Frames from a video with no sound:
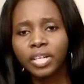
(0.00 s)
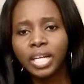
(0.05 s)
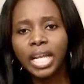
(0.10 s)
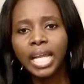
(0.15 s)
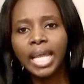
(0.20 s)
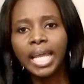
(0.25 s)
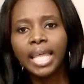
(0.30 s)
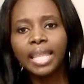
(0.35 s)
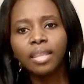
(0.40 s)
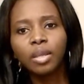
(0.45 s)

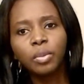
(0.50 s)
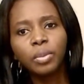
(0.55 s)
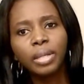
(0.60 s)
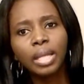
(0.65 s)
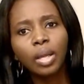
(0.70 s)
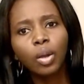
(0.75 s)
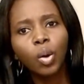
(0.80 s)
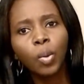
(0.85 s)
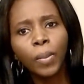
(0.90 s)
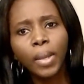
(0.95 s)
and they'll be
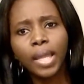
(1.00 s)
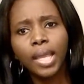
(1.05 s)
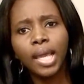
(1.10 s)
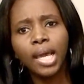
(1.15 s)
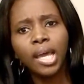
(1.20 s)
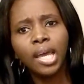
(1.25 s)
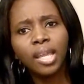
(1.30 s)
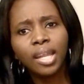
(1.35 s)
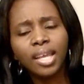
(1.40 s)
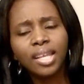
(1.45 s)
like, oh my
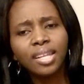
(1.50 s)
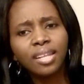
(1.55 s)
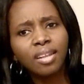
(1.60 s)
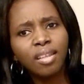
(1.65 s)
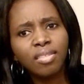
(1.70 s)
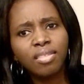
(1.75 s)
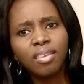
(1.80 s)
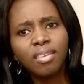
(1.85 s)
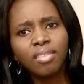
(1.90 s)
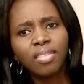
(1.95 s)
God, I
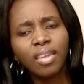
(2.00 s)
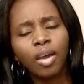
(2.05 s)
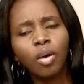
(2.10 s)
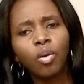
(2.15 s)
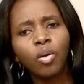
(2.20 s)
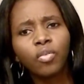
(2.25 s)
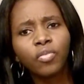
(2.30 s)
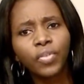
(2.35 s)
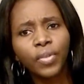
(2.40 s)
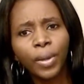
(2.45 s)
didn't think that
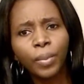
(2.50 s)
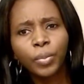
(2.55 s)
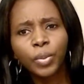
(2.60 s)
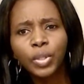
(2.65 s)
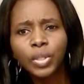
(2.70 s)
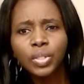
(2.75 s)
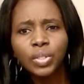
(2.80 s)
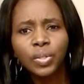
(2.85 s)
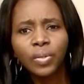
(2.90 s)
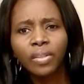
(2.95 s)
of that
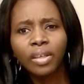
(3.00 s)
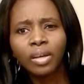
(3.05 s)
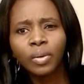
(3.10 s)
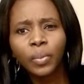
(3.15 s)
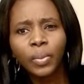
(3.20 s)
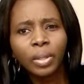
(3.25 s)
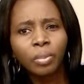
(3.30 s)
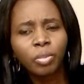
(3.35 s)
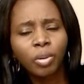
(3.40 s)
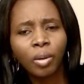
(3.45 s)
person that
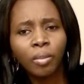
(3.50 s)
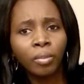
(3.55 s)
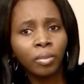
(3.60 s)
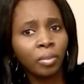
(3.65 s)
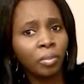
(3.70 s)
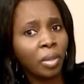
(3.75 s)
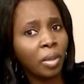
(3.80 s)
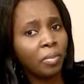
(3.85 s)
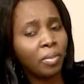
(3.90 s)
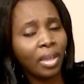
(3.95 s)
way. Probably
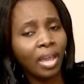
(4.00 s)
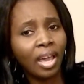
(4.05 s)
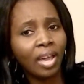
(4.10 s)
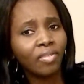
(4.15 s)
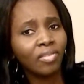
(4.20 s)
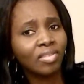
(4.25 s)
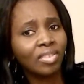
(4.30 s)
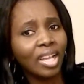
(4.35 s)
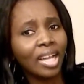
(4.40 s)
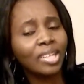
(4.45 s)
maybe I
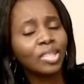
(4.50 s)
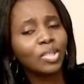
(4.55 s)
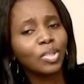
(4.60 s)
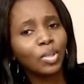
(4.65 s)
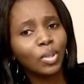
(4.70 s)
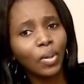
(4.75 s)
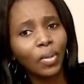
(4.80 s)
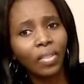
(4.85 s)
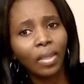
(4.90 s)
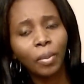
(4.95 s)
haven't got to
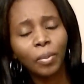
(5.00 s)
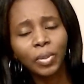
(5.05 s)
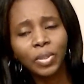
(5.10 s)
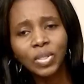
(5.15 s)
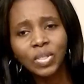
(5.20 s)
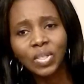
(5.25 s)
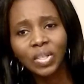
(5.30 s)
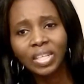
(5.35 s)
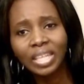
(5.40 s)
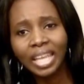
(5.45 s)
know that
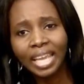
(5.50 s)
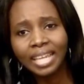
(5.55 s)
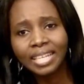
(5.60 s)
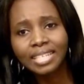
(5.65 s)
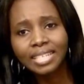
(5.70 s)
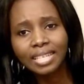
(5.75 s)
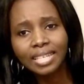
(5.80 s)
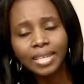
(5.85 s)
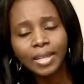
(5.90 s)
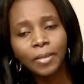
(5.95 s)
person
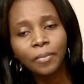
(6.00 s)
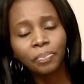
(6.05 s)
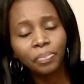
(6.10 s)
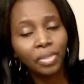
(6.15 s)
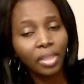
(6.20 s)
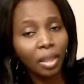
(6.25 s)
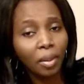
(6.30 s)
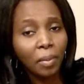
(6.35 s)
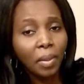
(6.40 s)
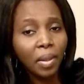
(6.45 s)
yet.
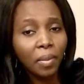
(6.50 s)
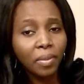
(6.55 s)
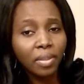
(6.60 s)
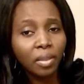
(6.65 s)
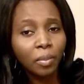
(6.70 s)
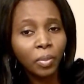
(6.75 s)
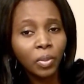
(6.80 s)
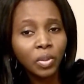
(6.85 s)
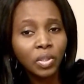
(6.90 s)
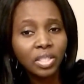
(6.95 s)
Maybe
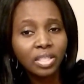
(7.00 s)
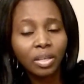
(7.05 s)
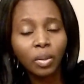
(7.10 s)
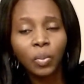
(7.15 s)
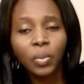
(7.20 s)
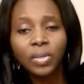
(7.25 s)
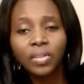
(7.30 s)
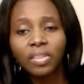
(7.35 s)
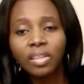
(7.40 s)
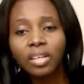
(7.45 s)
the boss, they
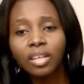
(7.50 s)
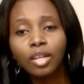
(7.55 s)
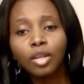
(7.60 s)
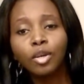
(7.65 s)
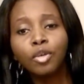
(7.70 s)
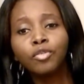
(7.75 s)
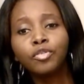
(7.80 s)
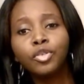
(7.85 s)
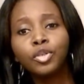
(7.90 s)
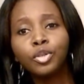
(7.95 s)
were thinking
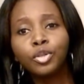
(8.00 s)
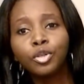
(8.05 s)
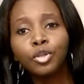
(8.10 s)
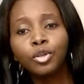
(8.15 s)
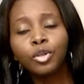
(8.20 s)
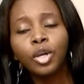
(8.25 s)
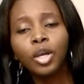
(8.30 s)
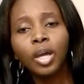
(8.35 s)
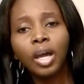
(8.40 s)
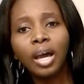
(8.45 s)
of
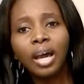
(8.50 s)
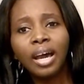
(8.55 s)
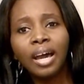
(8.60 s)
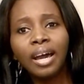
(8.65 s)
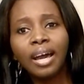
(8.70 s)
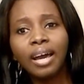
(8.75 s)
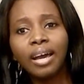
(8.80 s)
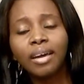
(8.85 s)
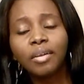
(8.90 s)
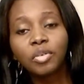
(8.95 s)
you
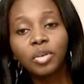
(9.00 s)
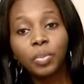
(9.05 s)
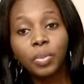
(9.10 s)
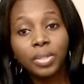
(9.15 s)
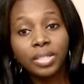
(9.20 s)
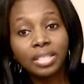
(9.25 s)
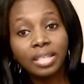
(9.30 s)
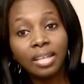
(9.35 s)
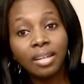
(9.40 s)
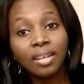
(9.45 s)

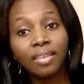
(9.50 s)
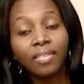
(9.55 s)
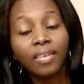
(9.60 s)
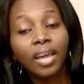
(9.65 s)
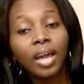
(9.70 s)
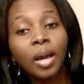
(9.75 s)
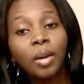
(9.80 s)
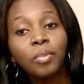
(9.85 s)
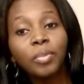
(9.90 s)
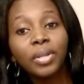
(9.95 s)
representing the
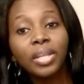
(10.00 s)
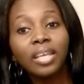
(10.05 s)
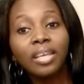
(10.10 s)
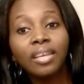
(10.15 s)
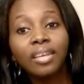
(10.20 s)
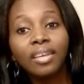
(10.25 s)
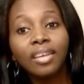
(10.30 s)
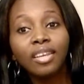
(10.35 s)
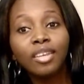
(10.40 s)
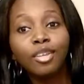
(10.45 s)

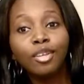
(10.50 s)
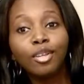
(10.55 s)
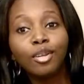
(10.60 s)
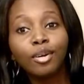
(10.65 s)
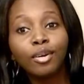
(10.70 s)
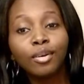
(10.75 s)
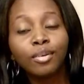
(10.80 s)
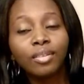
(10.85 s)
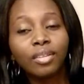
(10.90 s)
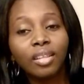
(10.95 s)
company, you
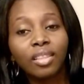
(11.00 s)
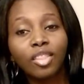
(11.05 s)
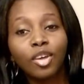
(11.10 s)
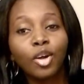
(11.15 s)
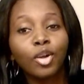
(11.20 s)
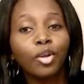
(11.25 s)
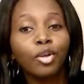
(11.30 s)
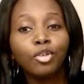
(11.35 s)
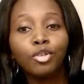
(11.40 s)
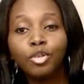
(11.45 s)
know, they
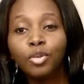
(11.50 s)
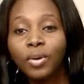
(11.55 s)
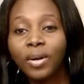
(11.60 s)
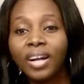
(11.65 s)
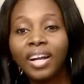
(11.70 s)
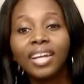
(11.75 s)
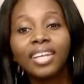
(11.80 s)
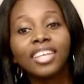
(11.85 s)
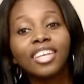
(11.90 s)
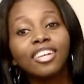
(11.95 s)
thought you were
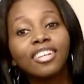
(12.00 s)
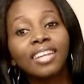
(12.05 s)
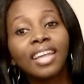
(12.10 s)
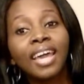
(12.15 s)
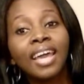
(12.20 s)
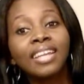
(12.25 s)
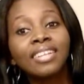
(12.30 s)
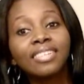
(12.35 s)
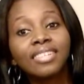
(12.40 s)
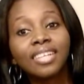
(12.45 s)
a good
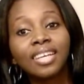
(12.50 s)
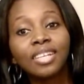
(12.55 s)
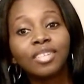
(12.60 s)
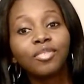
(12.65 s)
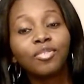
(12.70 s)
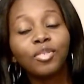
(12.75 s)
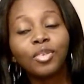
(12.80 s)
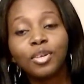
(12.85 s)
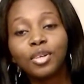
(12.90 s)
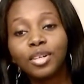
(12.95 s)
candidate
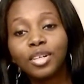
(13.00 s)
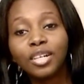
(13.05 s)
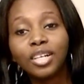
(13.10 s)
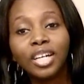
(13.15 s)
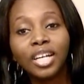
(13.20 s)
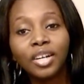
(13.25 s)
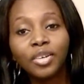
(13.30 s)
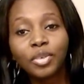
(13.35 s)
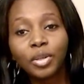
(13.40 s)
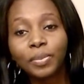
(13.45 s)
for
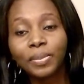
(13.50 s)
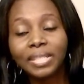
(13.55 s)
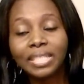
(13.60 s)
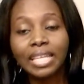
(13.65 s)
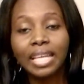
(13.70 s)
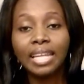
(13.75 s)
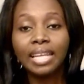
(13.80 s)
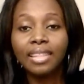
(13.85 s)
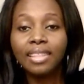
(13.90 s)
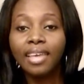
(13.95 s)

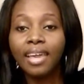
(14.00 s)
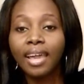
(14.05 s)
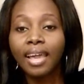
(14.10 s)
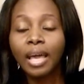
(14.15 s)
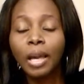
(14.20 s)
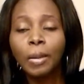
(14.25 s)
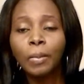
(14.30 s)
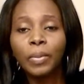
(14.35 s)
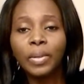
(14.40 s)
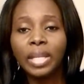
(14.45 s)
representing their
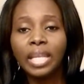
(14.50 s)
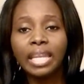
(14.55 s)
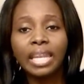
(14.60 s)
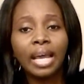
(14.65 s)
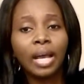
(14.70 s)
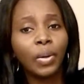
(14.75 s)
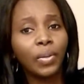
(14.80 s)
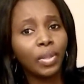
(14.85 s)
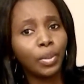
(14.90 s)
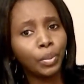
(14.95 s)
company.
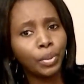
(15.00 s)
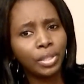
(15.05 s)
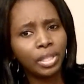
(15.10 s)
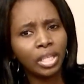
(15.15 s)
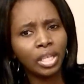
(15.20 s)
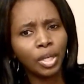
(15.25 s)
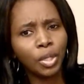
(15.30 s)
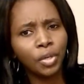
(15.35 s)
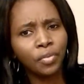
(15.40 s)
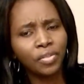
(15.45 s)
Now they would
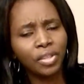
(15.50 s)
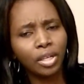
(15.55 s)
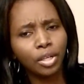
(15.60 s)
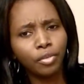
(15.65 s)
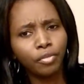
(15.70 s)
think of